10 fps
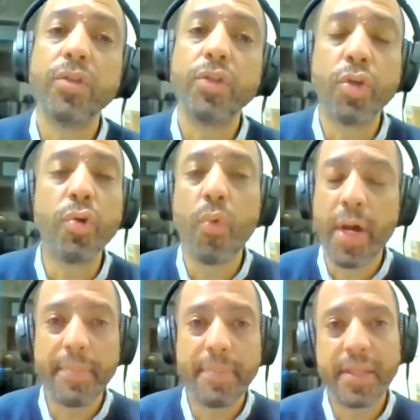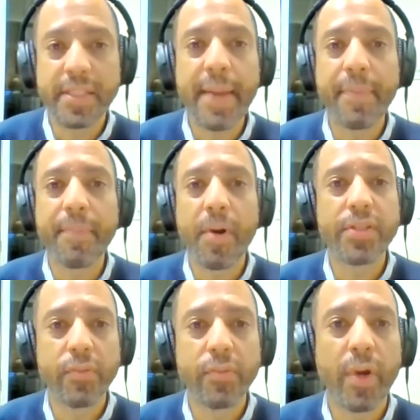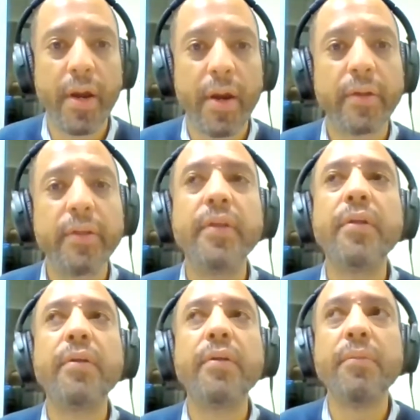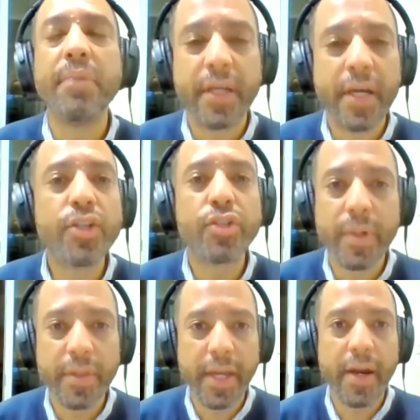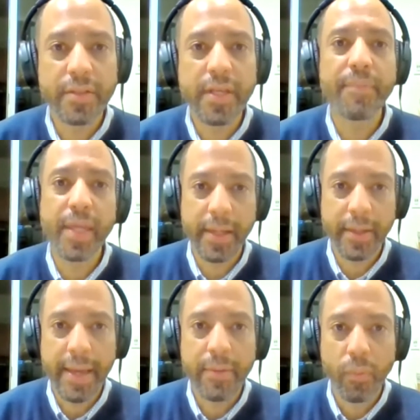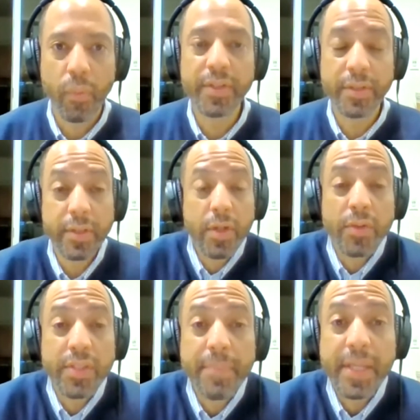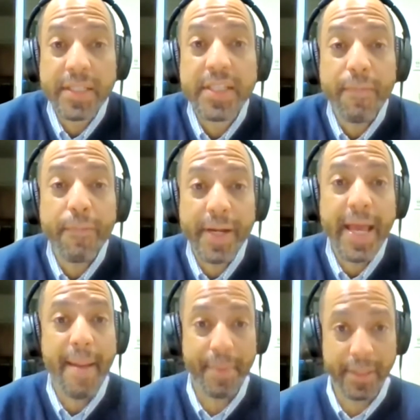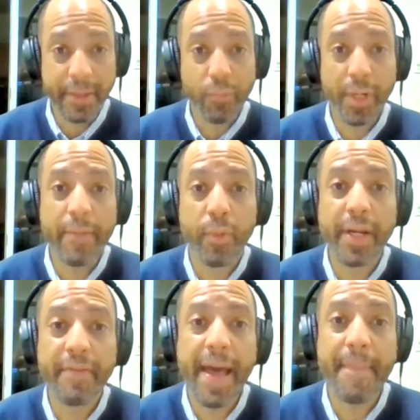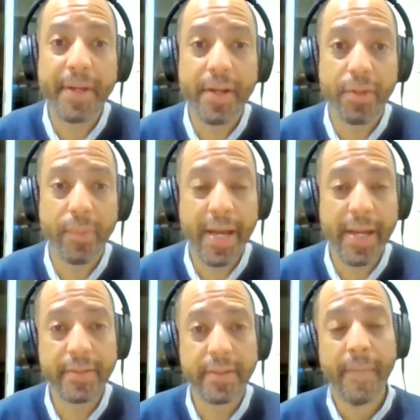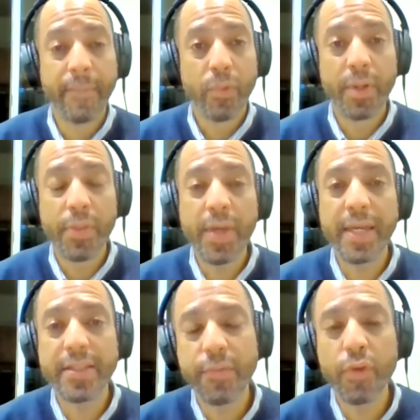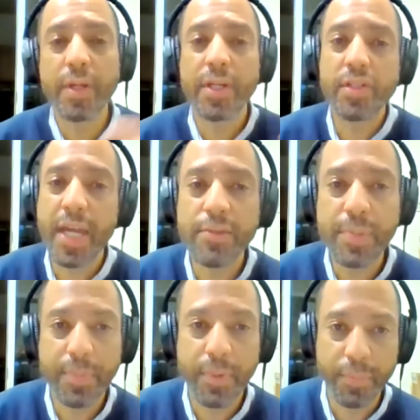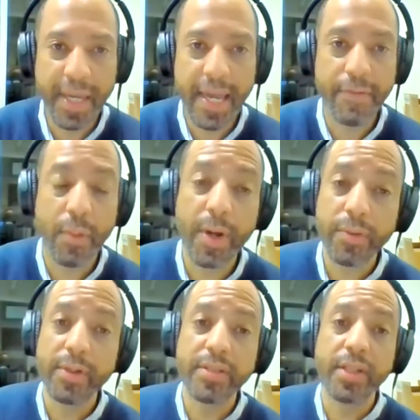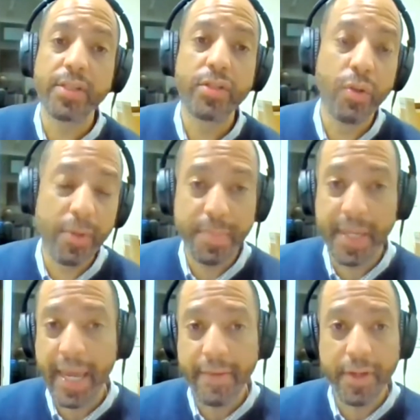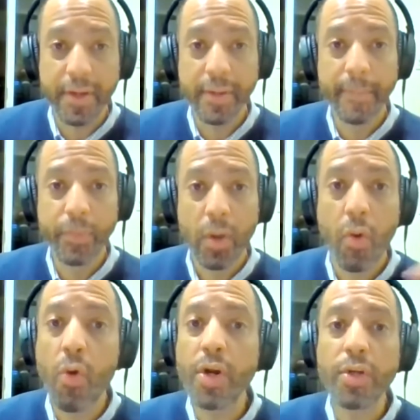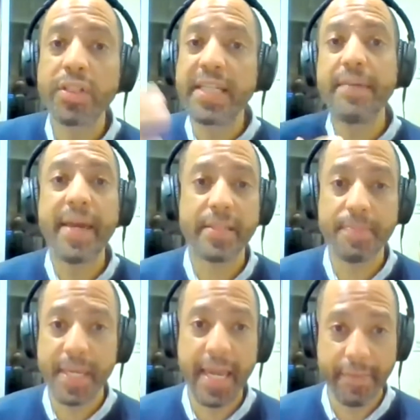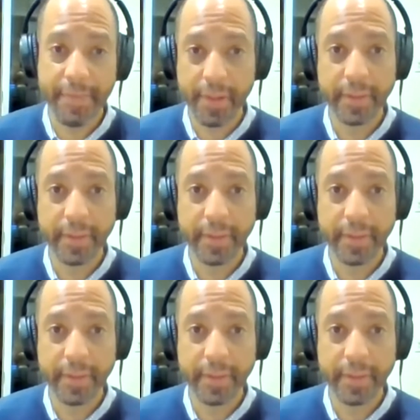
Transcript: You want to be the type of person where, because you were there, something was, something different happened than would have happened otherwise. Well, the thing is, if you're going to change people's behavior, whether it's the consumer's behavior or your teammates' behavior,